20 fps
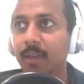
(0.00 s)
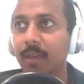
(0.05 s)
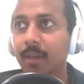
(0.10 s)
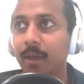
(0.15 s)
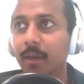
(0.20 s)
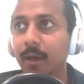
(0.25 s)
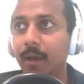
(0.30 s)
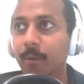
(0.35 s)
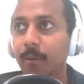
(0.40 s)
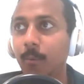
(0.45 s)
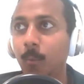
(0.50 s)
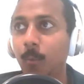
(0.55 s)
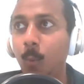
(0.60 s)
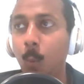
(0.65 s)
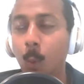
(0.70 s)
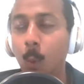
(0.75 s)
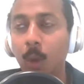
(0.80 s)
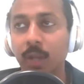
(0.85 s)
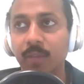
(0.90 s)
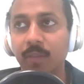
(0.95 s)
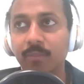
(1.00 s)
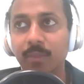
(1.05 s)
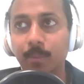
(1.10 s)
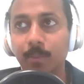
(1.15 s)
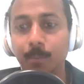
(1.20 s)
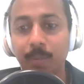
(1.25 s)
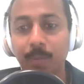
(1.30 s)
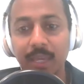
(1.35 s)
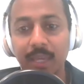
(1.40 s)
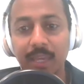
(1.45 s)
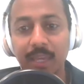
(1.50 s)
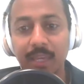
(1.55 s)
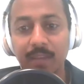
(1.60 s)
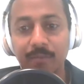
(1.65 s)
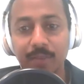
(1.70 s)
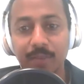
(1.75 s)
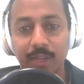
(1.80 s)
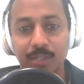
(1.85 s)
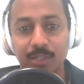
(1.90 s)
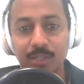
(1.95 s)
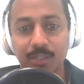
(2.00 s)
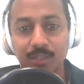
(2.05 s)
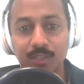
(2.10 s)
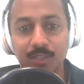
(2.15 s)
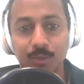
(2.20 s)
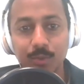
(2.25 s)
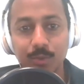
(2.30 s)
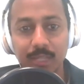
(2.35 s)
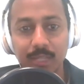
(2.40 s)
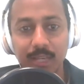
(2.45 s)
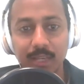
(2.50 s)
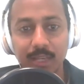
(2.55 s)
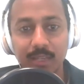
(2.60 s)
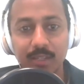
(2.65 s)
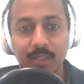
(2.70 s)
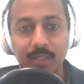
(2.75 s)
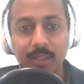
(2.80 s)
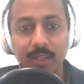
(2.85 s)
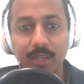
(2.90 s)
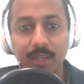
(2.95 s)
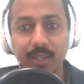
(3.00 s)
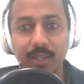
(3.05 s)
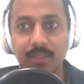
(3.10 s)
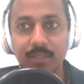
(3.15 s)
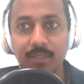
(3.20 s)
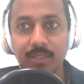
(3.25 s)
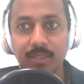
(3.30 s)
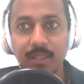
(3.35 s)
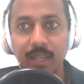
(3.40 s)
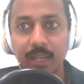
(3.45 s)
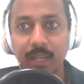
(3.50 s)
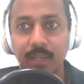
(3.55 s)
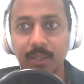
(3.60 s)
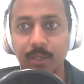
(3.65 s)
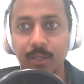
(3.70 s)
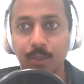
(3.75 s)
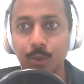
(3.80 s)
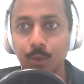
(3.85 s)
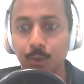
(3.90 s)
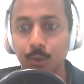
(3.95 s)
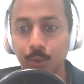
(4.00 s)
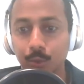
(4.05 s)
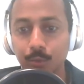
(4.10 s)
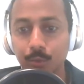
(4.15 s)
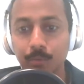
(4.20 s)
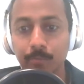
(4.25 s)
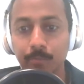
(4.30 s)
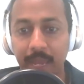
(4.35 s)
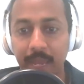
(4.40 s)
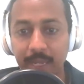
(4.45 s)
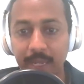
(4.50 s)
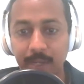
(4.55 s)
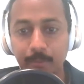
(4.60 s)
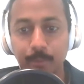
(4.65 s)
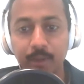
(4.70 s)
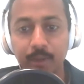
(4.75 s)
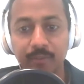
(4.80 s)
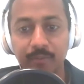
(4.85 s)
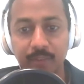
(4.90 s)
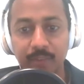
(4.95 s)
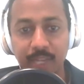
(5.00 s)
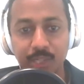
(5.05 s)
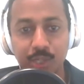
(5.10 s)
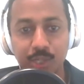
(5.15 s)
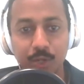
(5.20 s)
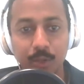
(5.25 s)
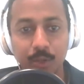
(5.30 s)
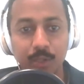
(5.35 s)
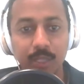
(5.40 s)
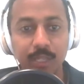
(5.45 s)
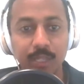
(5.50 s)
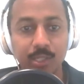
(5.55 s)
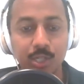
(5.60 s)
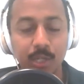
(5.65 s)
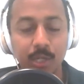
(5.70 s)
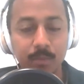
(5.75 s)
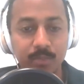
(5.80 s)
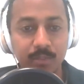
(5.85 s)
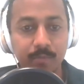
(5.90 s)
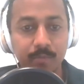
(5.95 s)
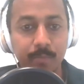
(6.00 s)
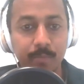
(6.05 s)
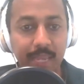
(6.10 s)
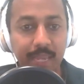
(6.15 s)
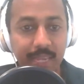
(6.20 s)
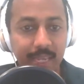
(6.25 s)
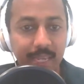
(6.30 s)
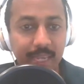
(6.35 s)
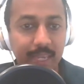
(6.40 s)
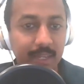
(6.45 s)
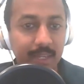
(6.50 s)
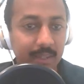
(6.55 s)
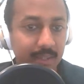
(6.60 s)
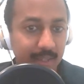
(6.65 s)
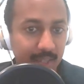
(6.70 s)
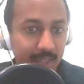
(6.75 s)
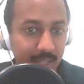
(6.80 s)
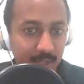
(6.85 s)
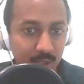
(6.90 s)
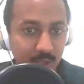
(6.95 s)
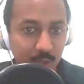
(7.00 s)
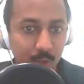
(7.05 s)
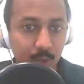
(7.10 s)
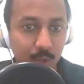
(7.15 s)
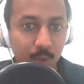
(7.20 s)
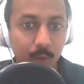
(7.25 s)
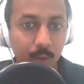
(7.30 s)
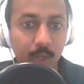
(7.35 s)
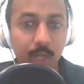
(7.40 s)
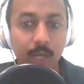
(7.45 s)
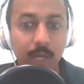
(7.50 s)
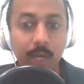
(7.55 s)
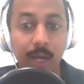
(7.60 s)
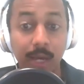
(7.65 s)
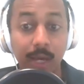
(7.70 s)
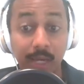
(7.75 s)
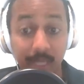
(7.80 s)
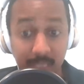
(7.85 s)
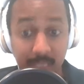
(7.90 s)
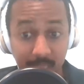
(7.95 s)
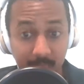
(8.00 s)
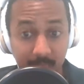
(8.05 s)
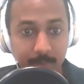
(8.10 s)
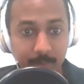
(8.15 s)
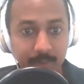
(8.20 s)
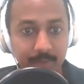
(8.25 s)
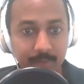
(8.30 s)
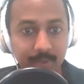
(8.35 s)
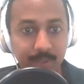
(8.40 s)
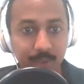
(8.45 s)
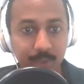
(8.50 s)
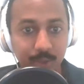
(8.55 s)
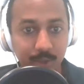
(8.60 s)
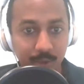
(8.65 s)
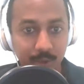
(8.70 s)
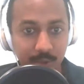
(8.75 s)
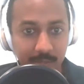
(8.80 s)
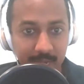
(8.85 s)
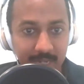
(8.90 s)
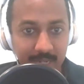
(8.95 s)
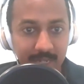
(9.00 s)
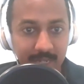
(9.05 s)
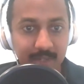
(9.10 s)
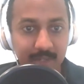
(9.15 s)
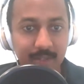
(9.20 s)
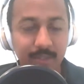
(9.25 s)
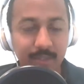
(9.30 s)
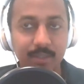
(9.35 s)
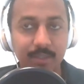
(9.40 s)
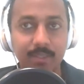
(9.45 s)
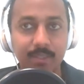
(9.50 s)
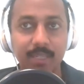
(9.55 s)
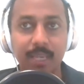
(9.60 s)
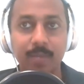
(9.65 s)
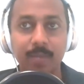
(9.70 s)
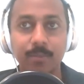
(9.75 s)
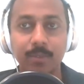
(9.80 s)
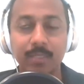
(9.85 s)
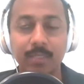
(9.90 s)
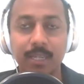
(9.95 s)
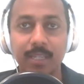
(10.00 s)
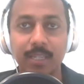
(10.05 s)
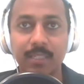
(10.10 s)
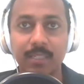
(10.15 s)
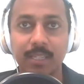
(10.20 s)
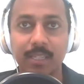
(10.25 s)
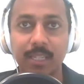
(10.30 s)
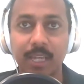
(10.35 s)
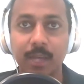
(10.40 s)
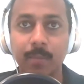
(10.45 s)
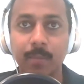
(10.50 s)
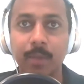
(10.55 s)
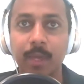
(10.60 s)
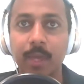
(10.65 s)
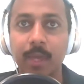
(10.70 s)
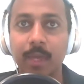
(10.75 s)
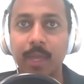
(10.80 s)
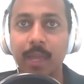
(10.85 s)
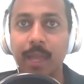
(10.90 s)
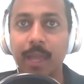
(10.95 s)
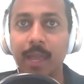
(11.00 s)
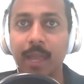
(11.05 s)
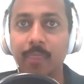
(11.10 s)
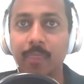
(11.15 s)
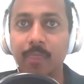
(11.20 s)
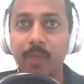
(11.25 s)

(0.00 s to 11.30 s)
Uh, one of the big innovations you did is like you made it professional in terms of making it into a club. You created the table tennis club mm-hmm. and